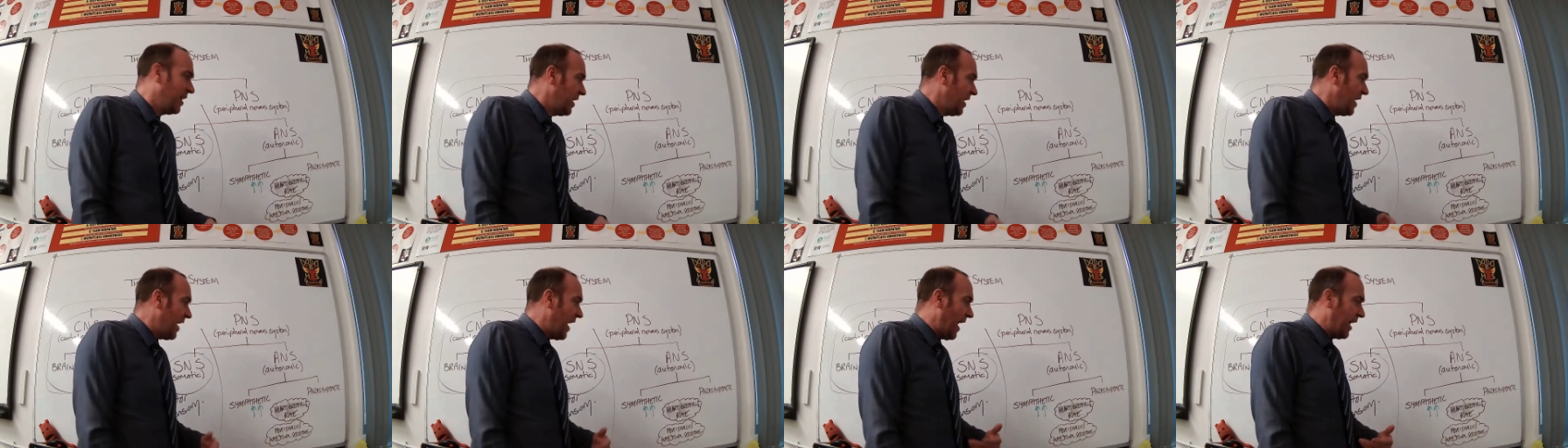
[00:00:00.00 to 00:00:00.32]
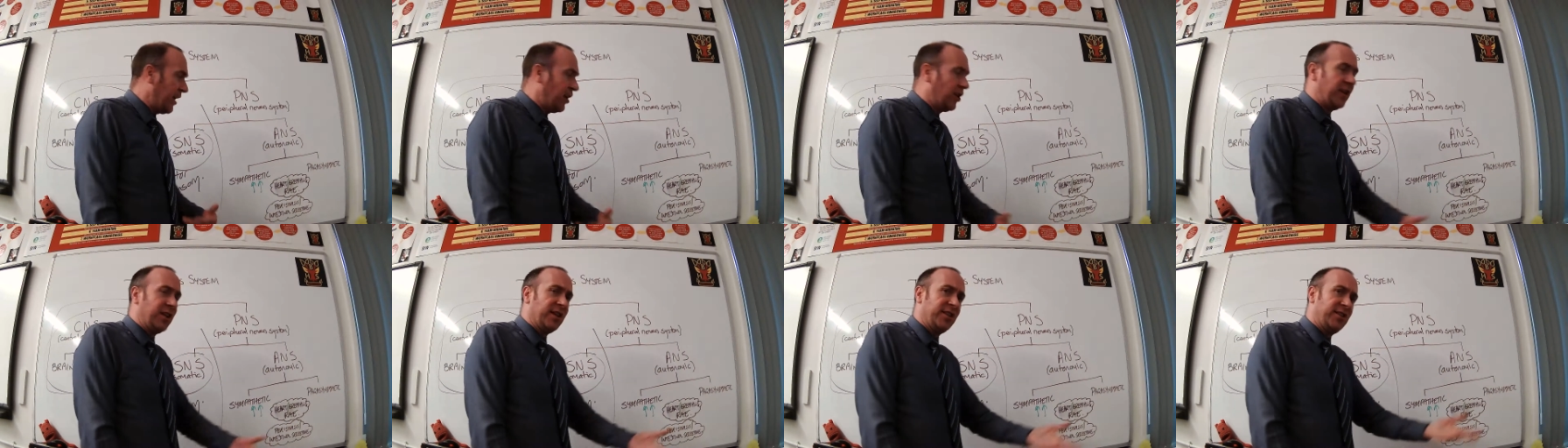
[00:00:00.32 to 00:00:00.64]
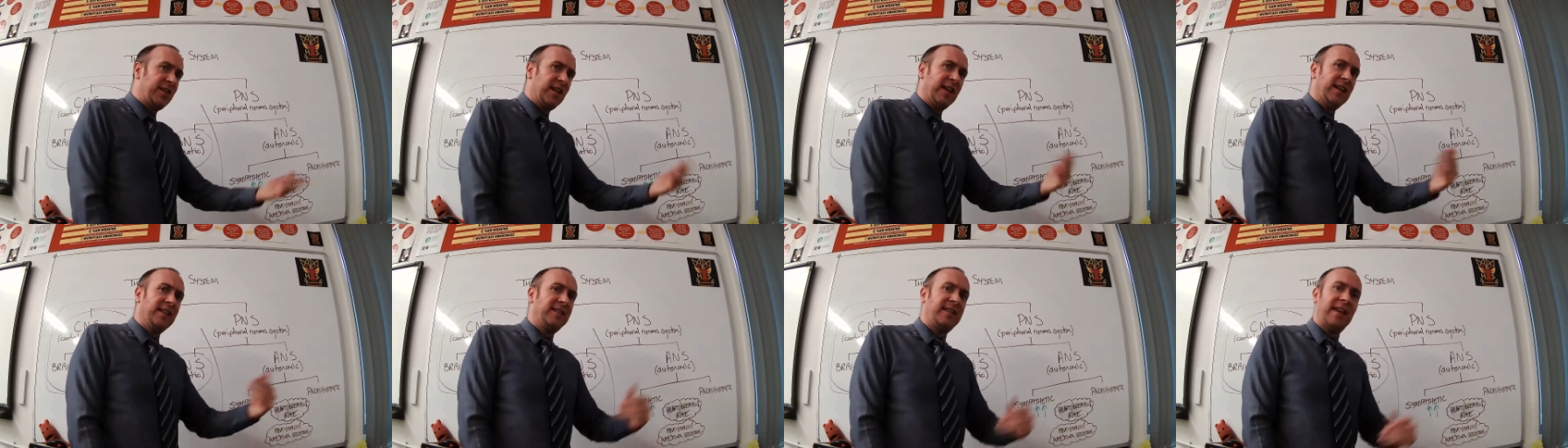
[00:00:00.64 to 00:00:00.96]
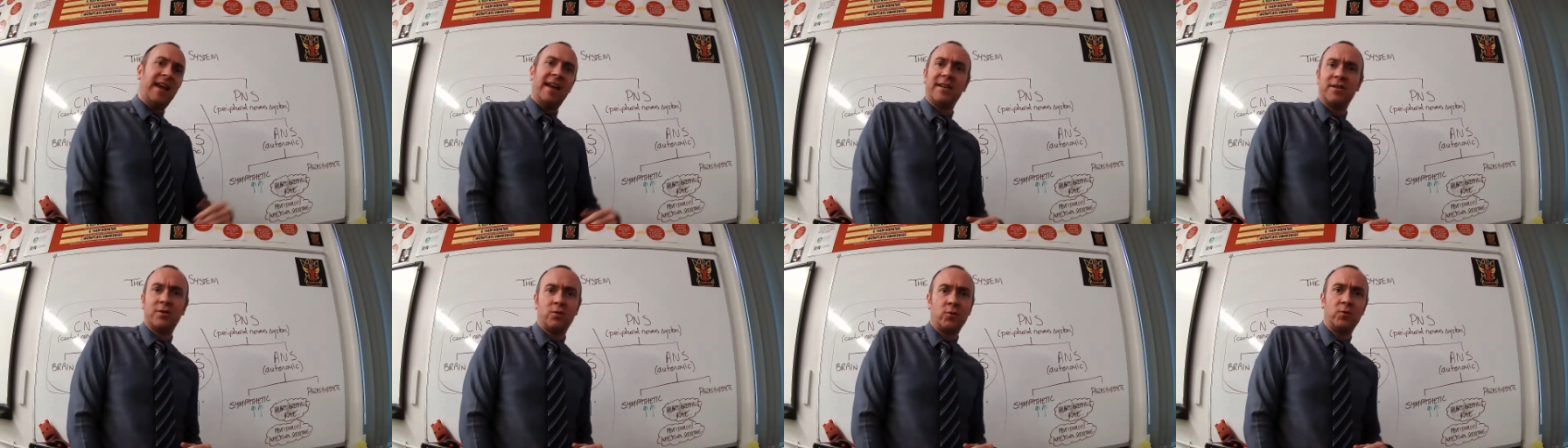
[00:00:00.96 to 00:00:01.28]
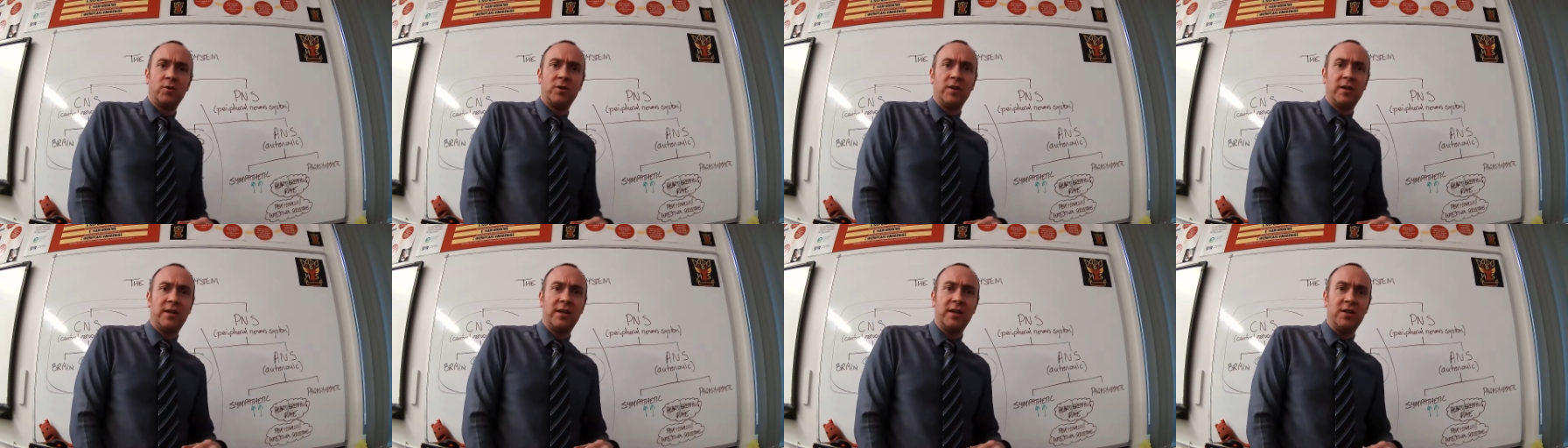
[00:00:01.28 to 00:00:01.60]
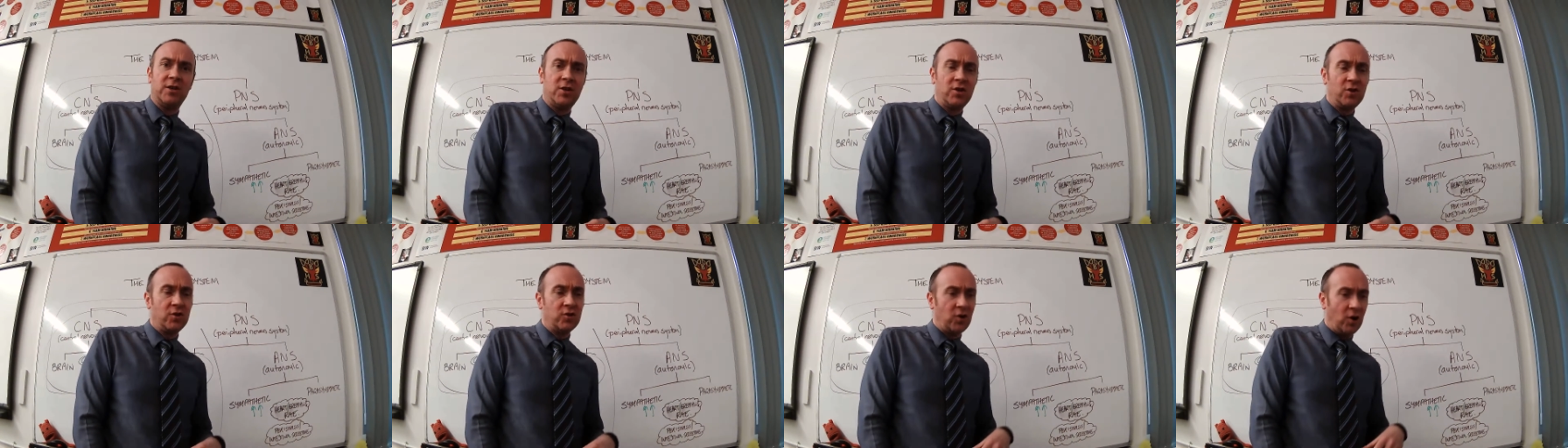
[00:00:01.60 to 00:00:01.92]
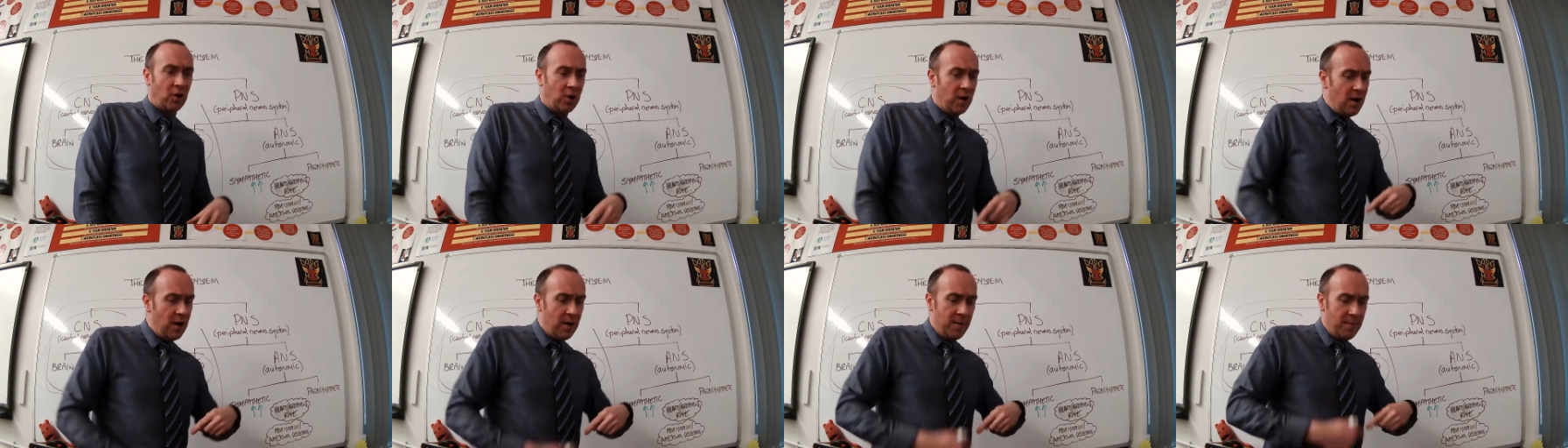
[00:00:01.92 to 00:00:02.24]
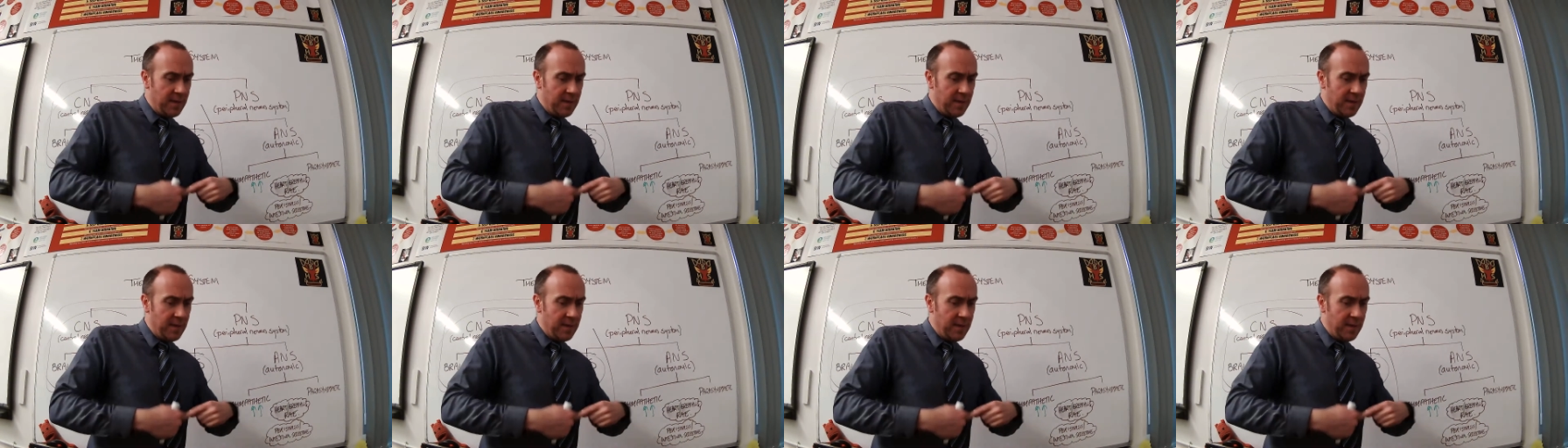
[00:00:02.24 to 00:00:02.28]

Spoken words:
increasing intestinal secretions or